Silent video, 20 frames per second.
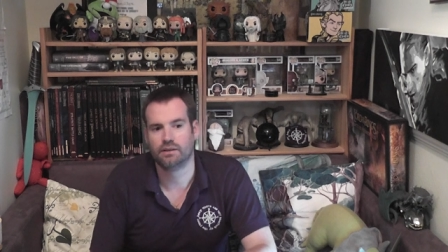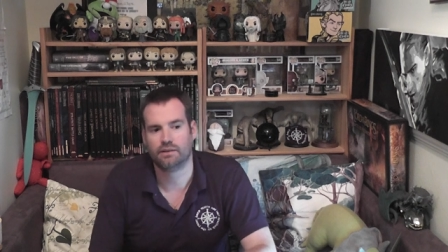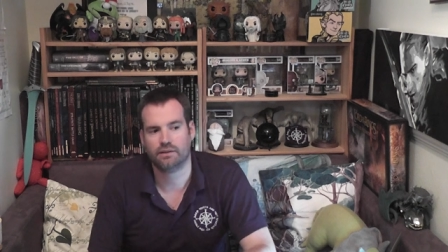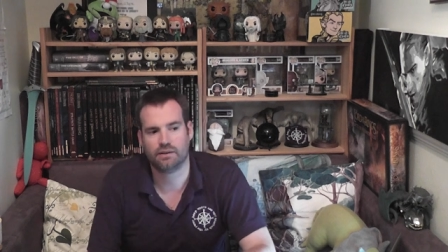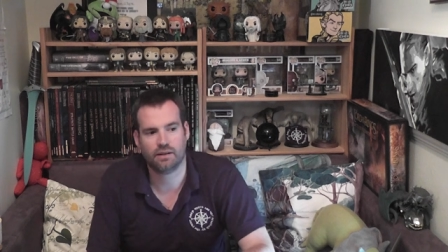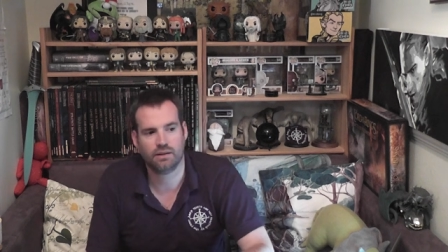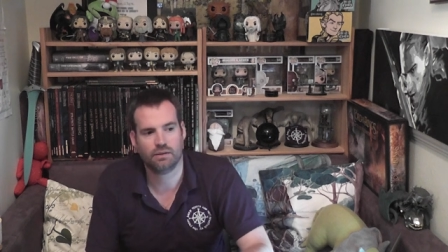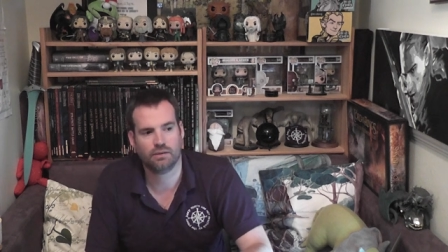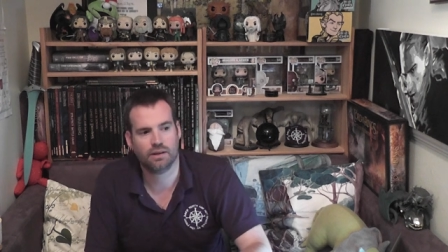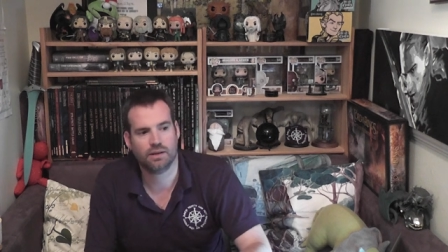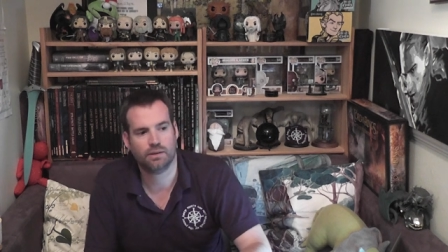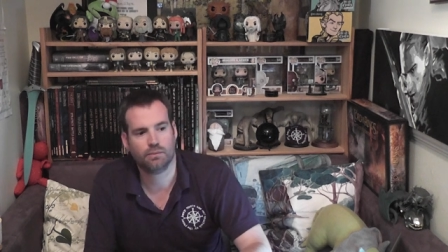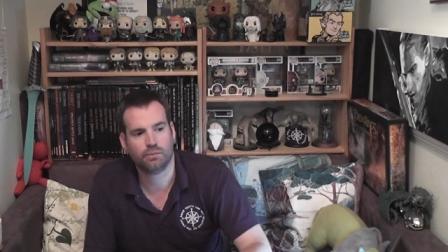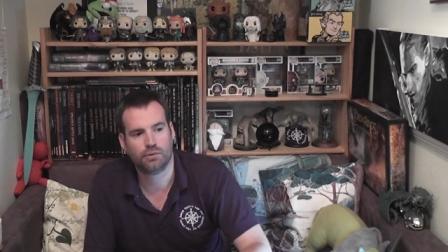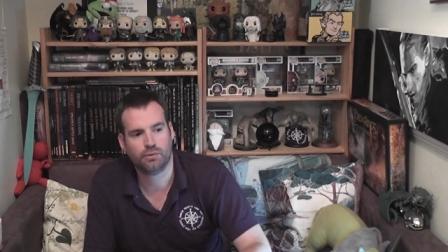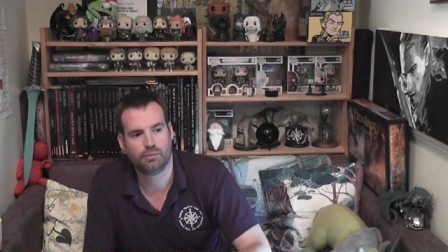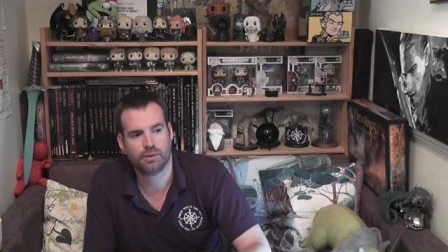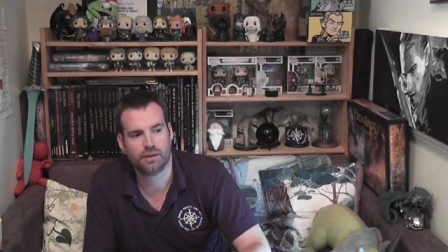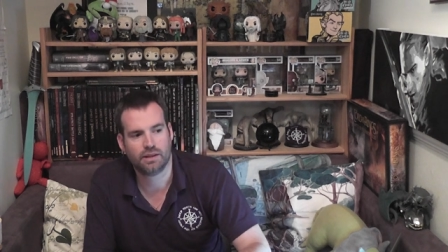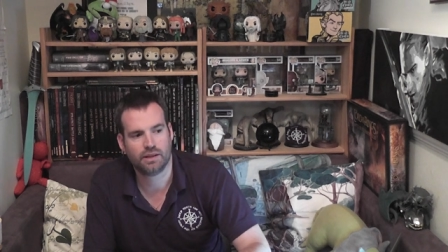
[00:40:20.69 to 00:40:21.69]
So um,
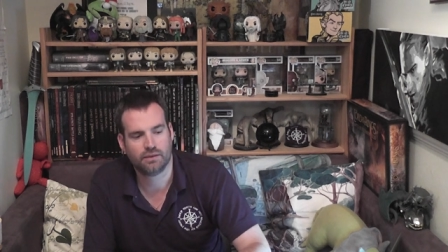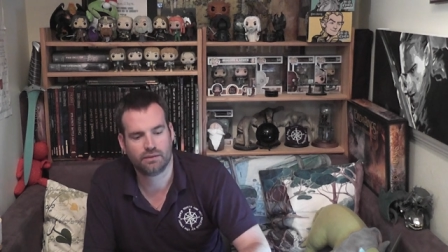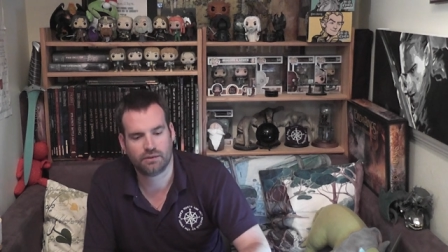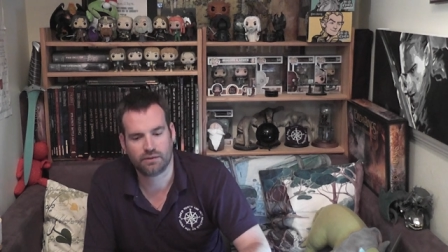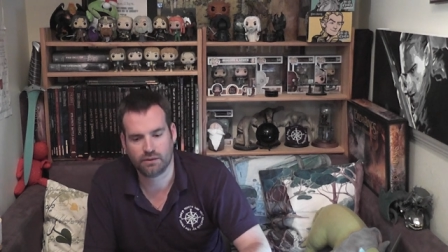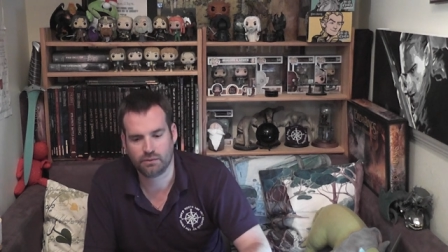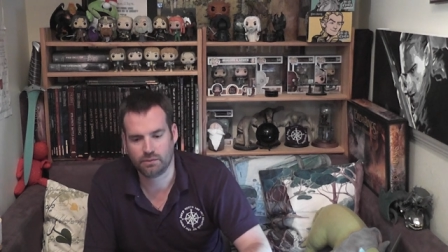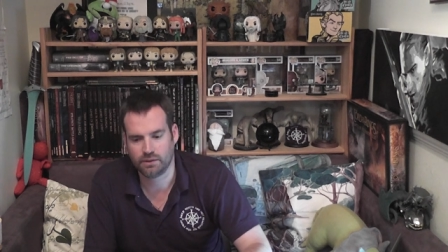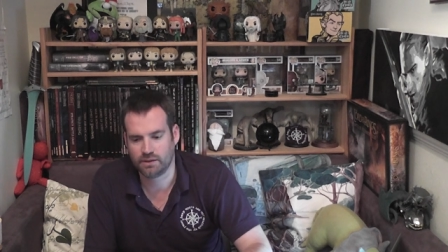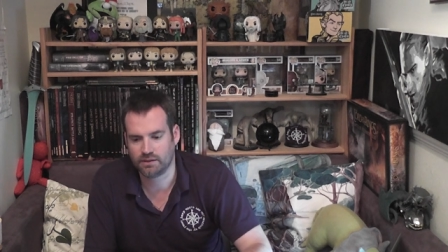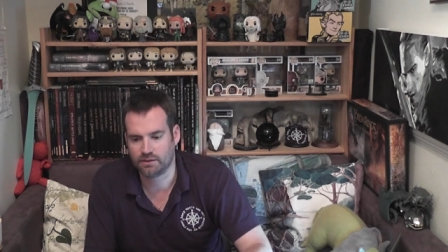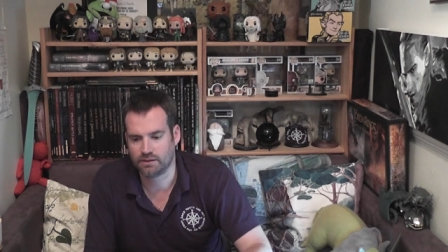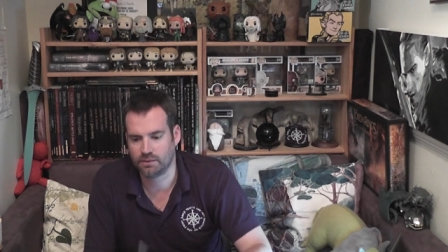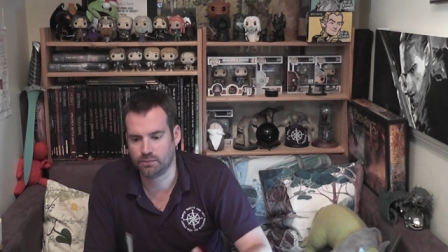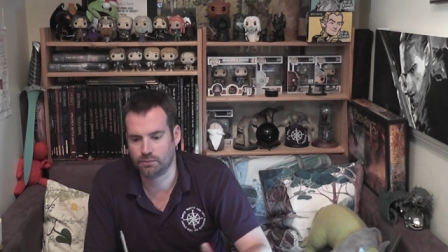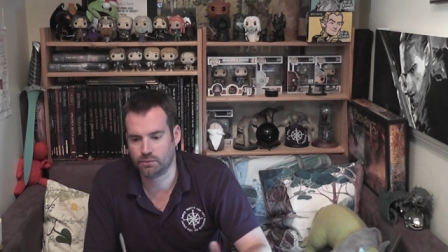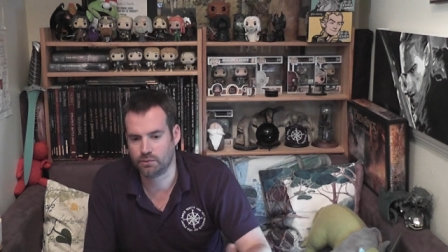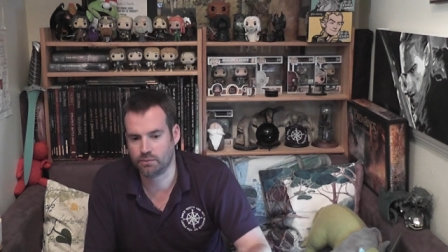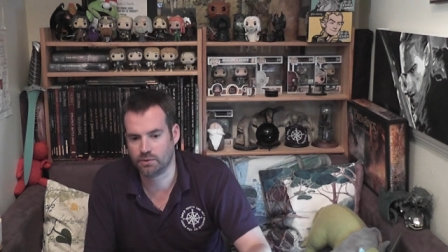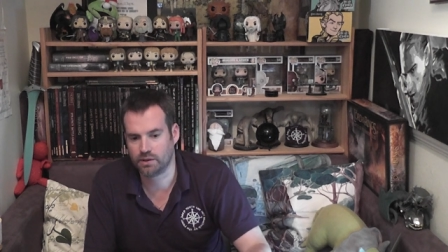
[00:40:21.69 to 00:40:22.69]
we've been here for two weeks,
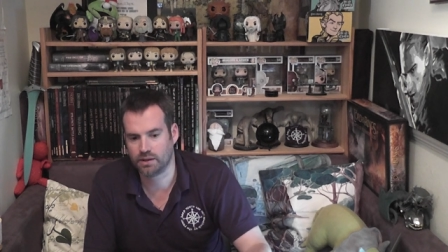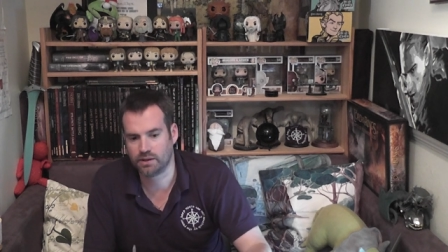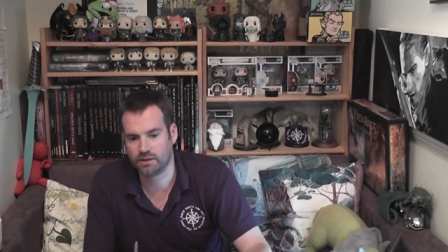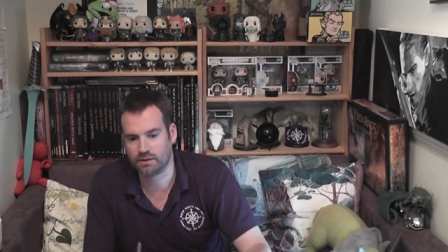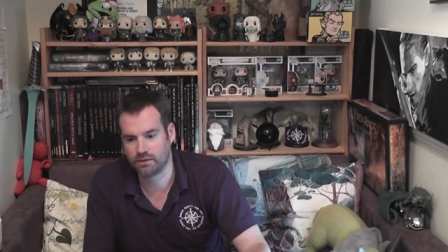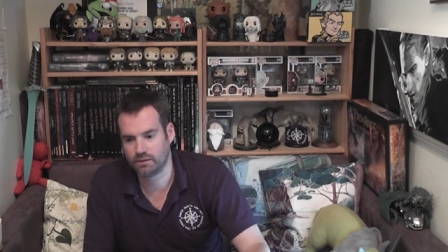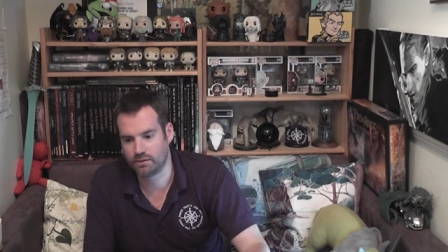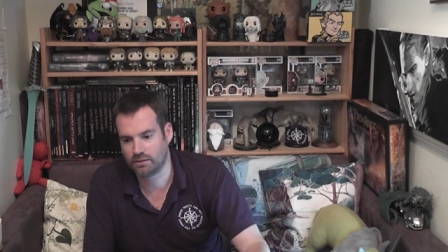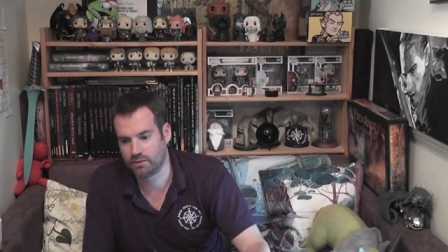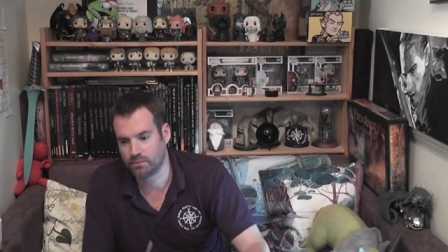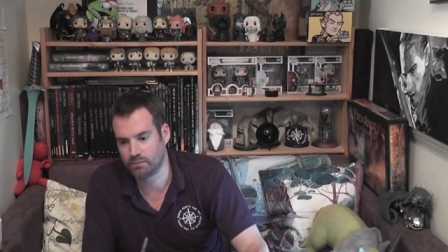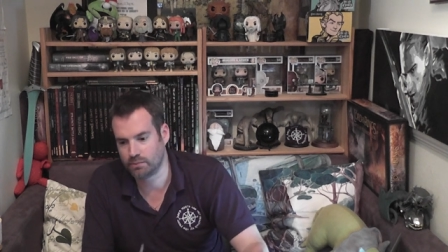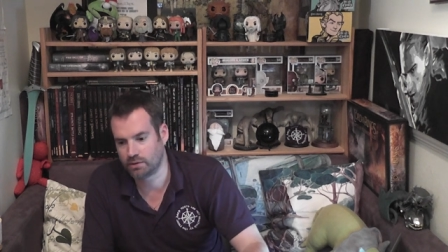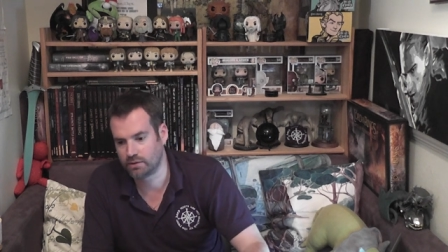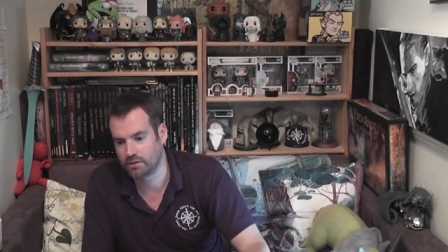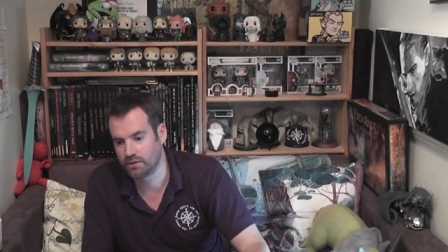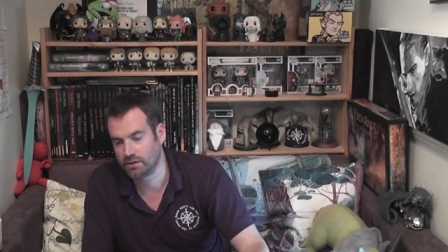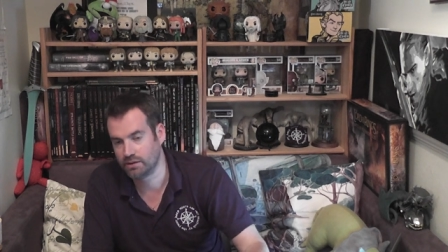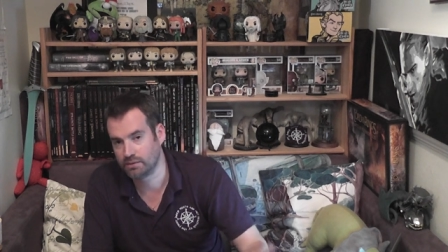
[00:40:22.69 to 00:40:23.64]
and what we're going to do tomorrow